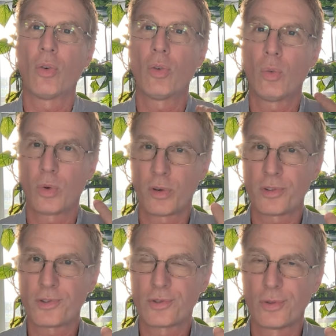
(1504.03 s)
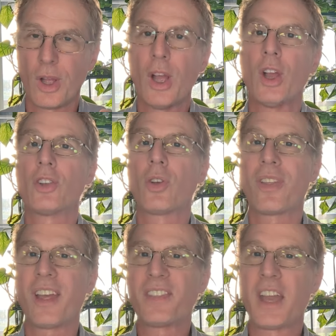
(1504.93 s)
or worse so
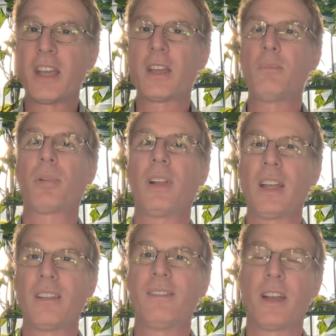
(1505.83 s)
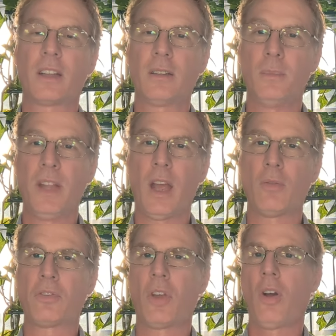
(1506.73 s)
that they can play the victim now
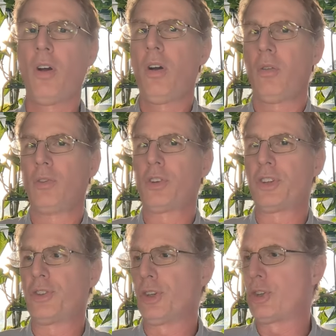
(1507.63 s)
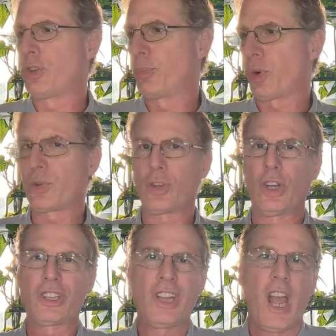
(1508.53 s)
and say, oh, look at this person
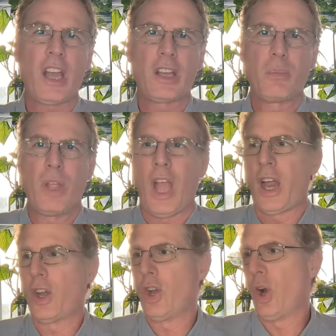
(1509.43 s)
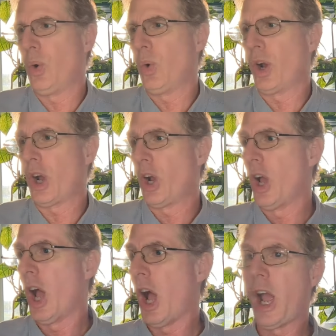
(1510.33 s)
attacking me out of nowhere.
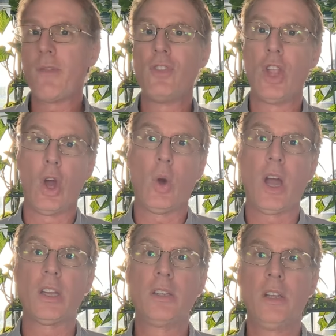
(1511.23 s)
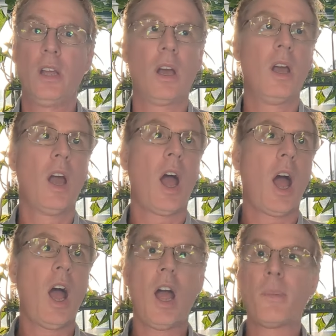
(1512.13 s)
I have no idea.
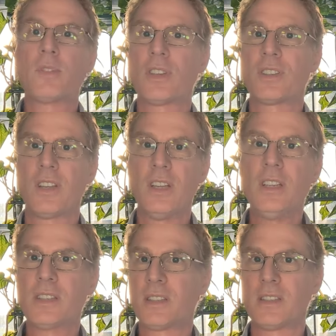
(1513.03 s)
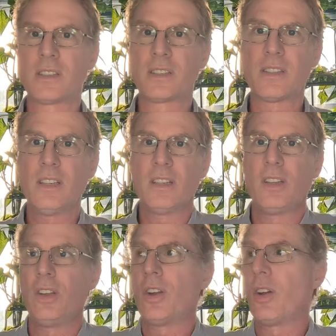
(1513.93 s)
I'm just innocent sitting
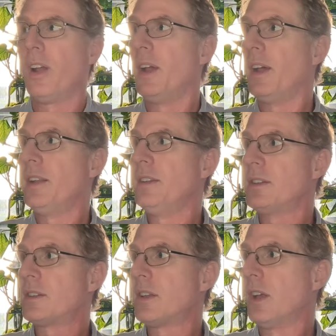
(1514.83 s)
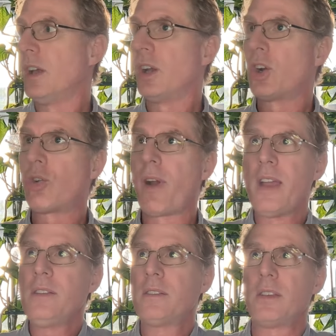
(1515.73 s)
here, and this
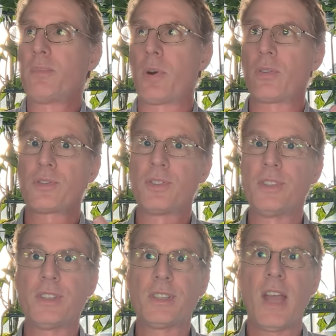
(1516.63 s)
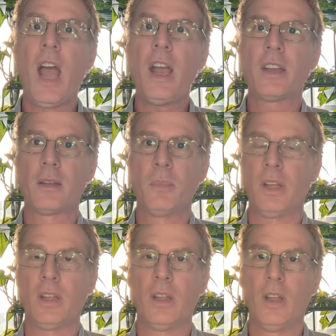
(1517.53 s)
crazy person is attacking
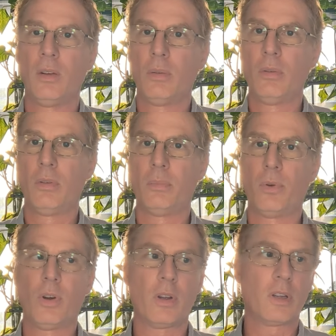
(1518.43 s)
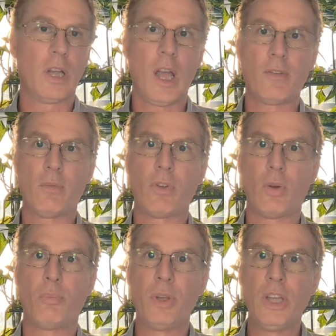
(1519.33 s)
me. Oh boy, they have a
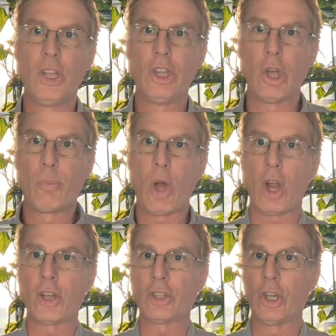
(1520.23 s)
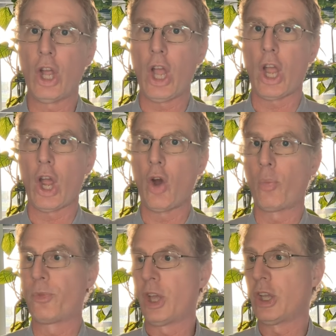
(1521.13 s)
real bee in their bonnet today. I
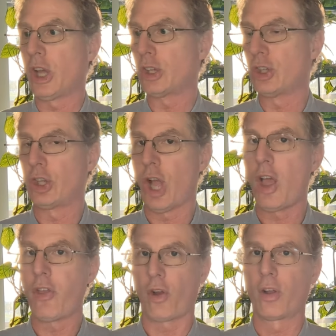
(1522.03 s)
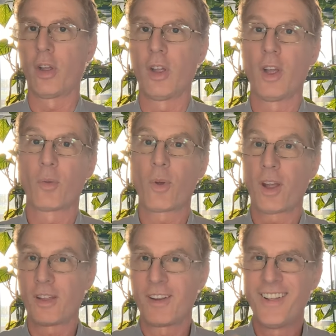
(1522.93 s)
hope they get it together, right?